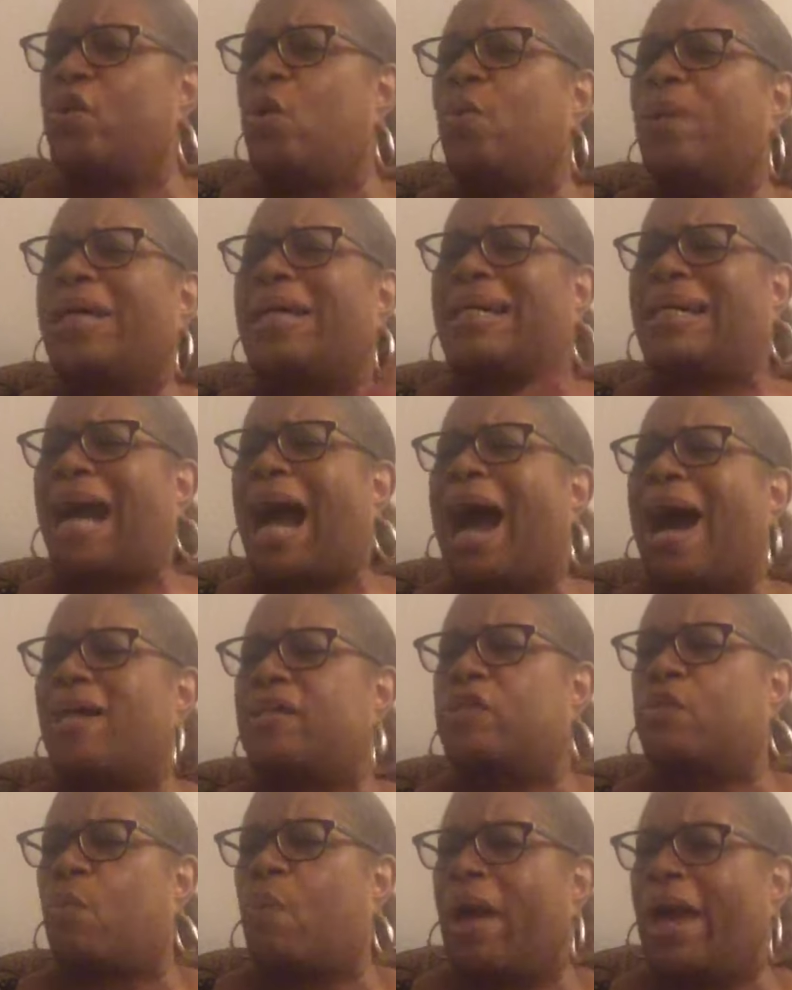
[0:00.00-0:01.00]
do it
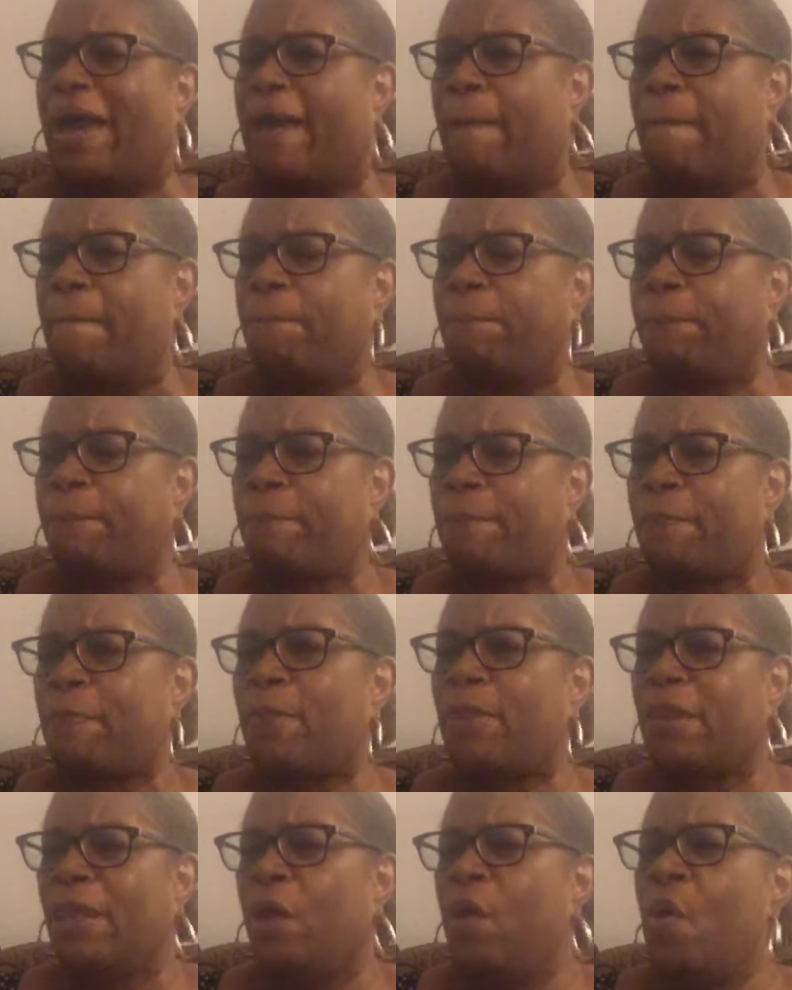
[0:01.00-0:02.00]
God's way,
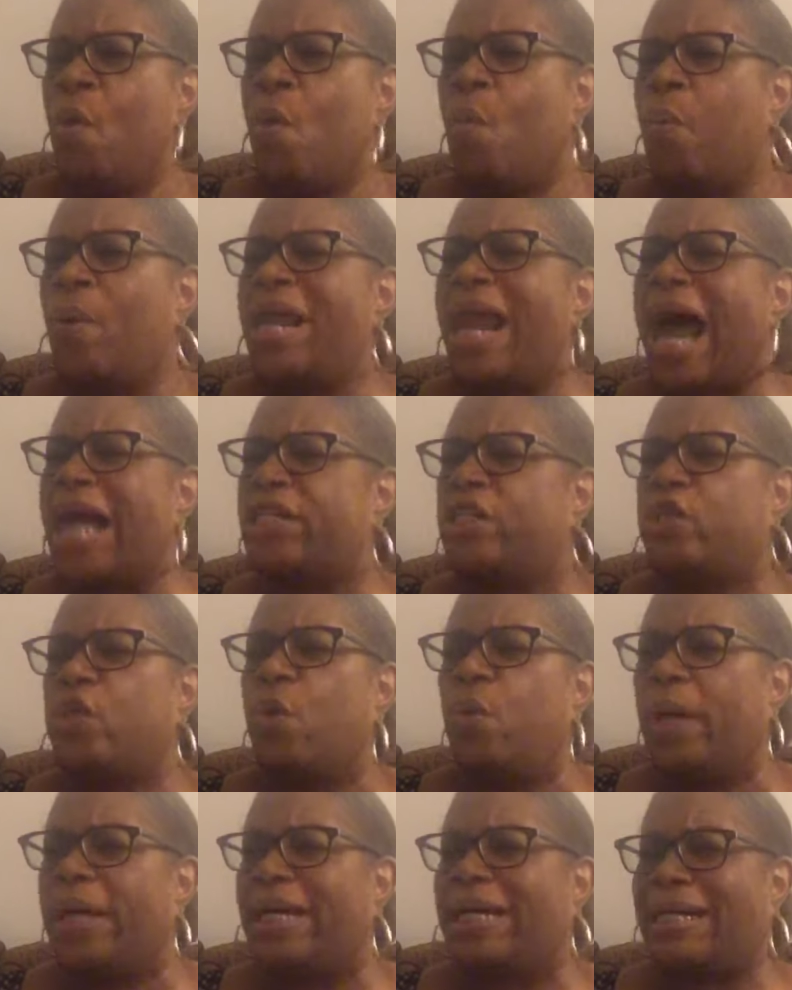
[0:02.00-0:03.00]
when I
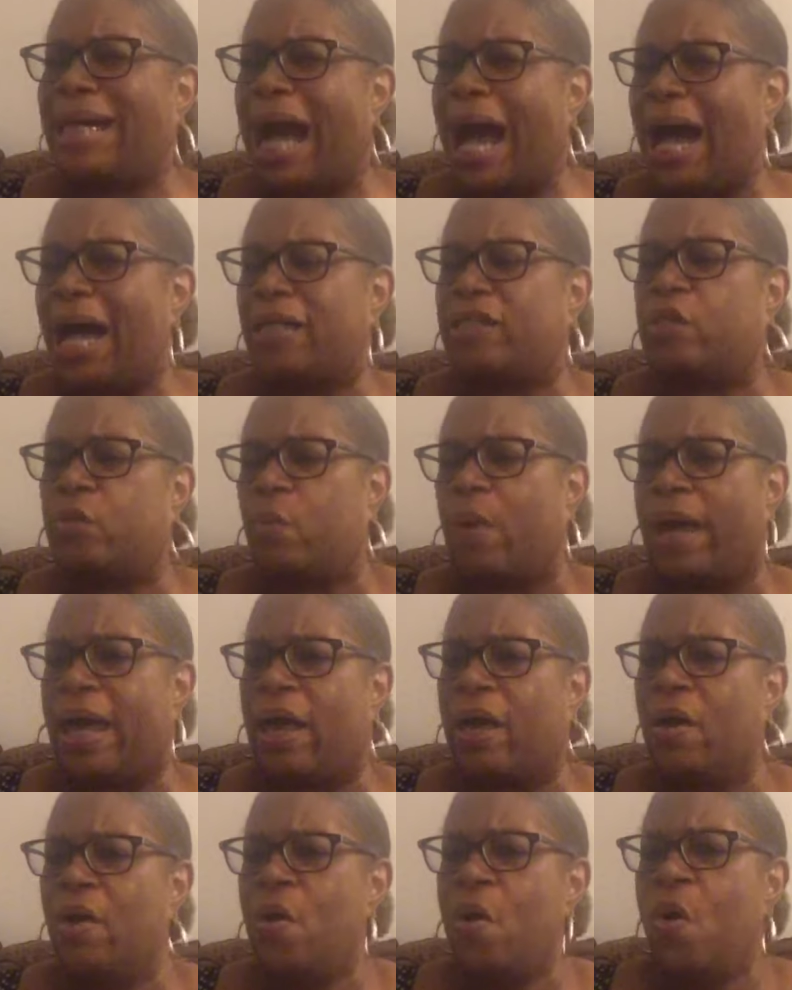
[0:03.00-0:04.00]
do it God's way,
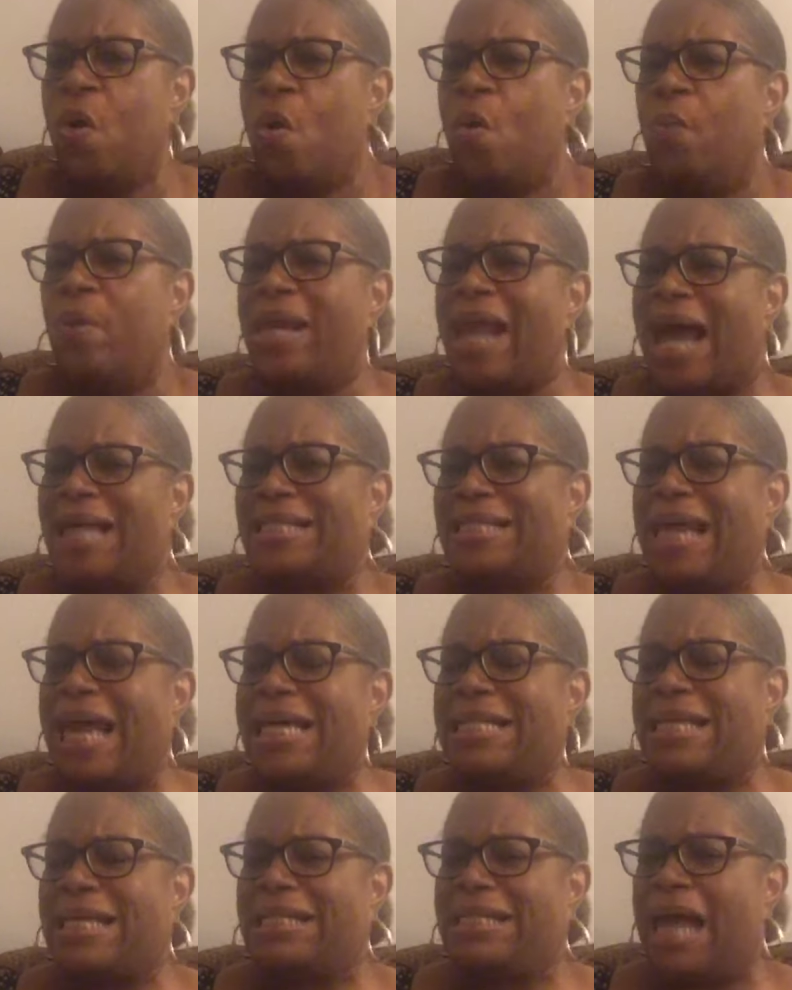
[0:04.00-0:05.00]
when I
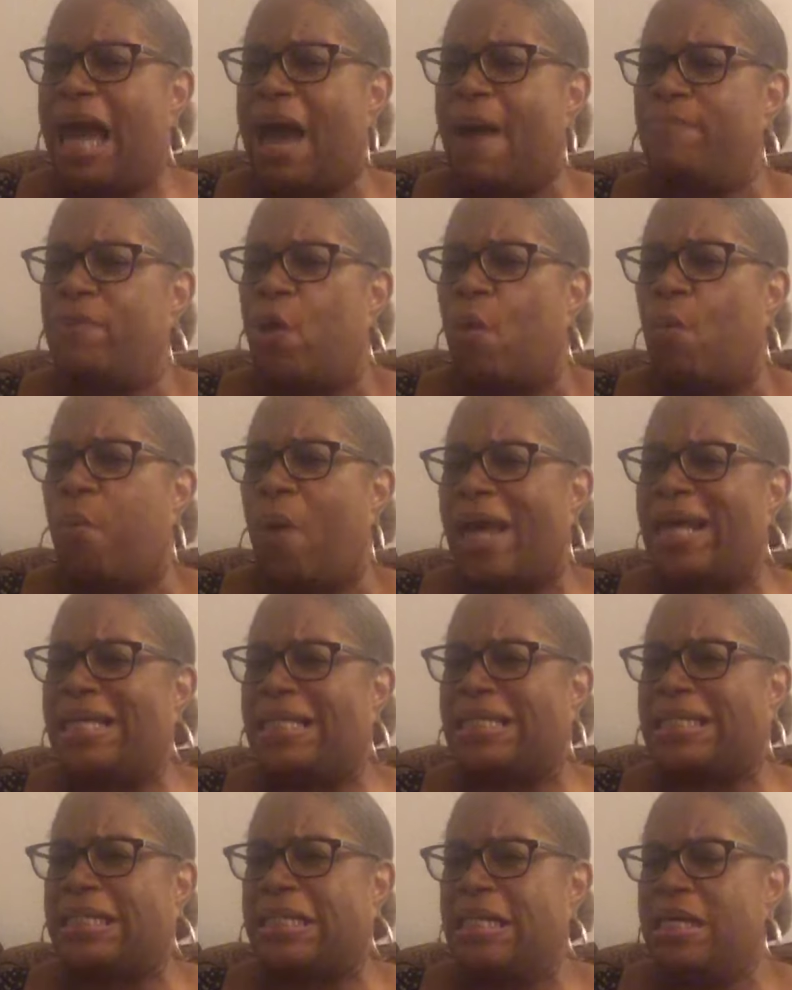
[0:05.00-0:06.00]
take the time to
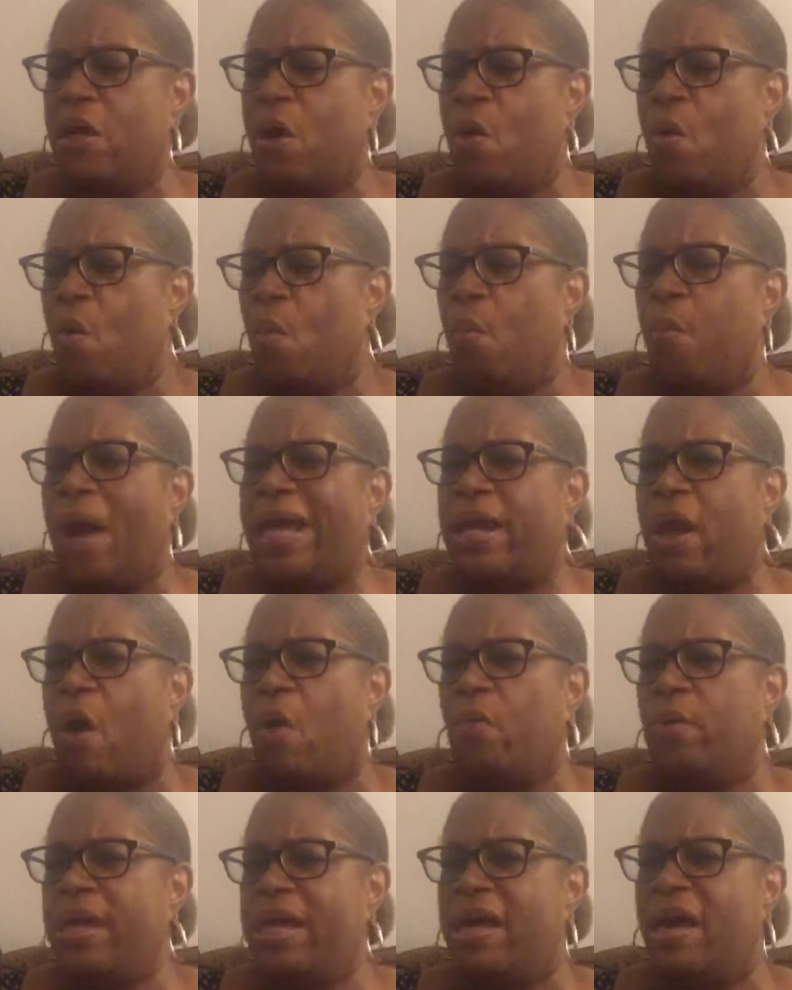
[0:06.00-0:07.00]
wait, wait
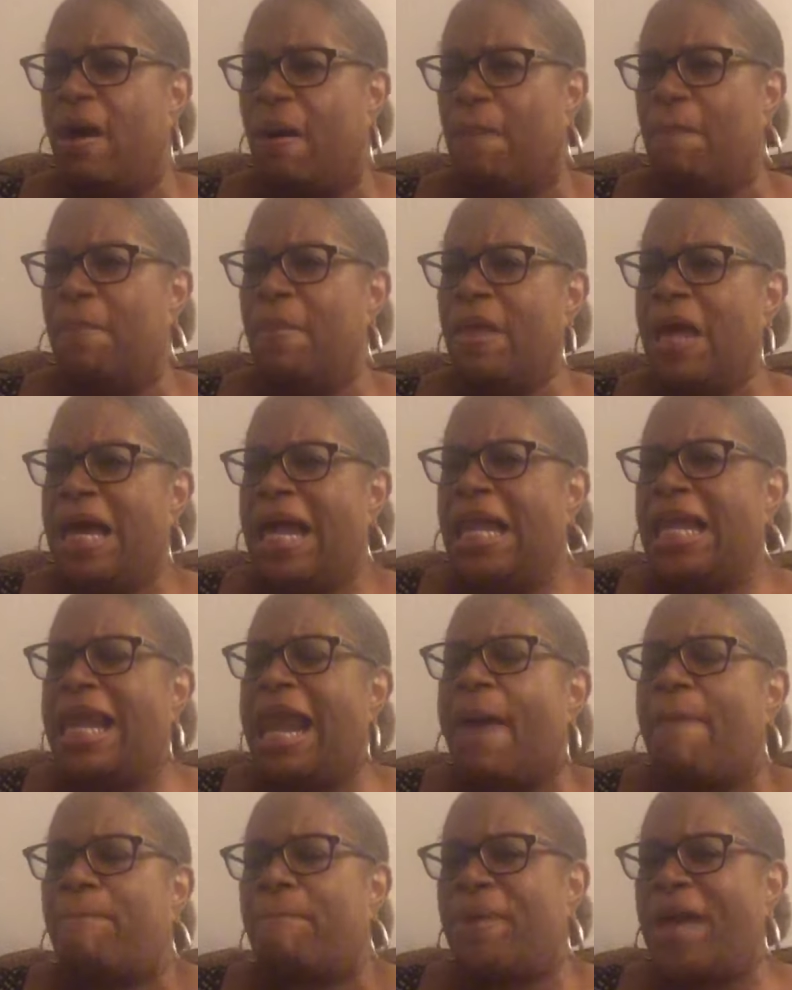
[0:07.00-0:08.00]
on Him.
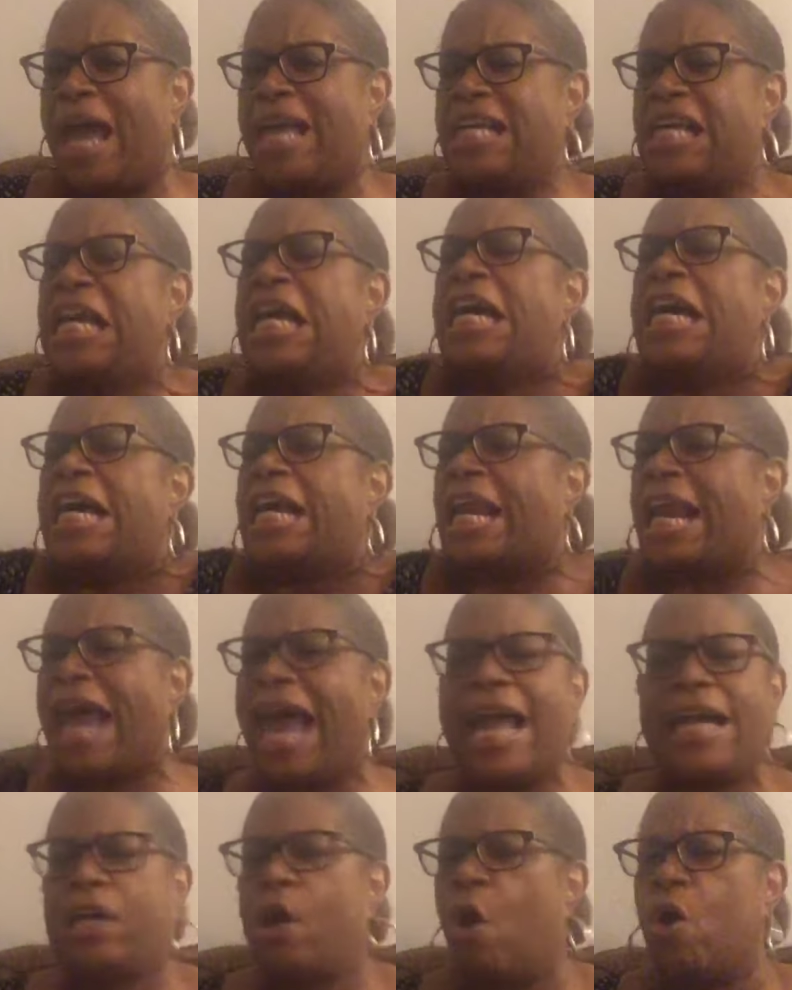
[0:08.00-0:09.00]
Let pay.
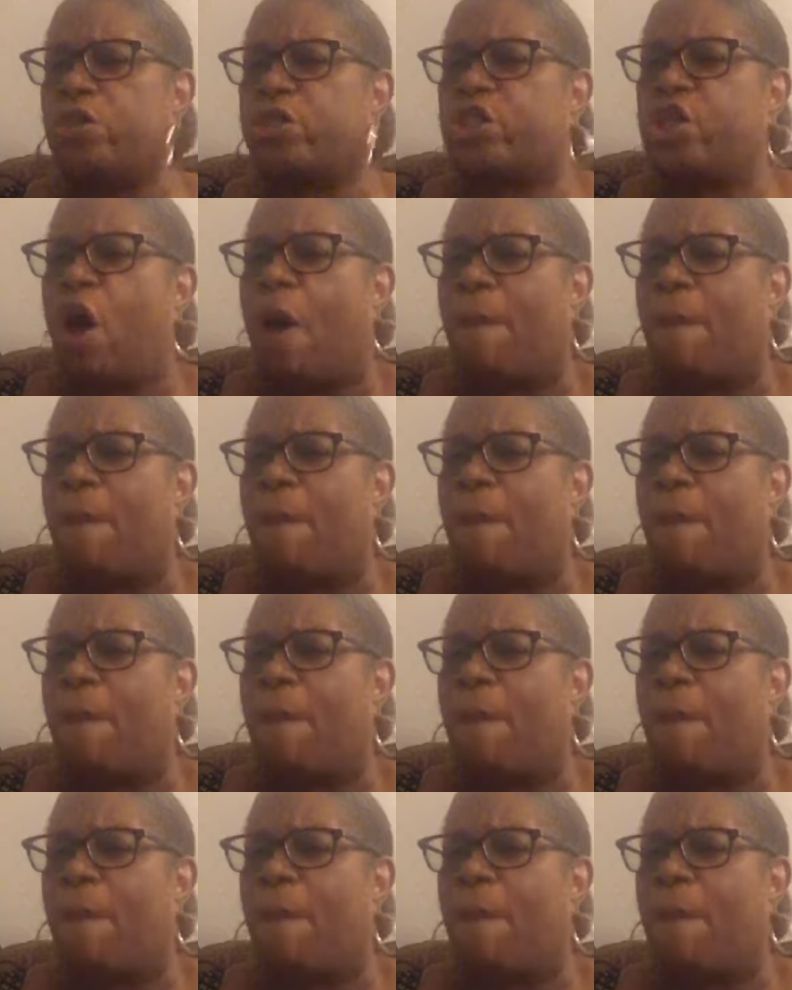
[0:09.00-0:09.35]
Let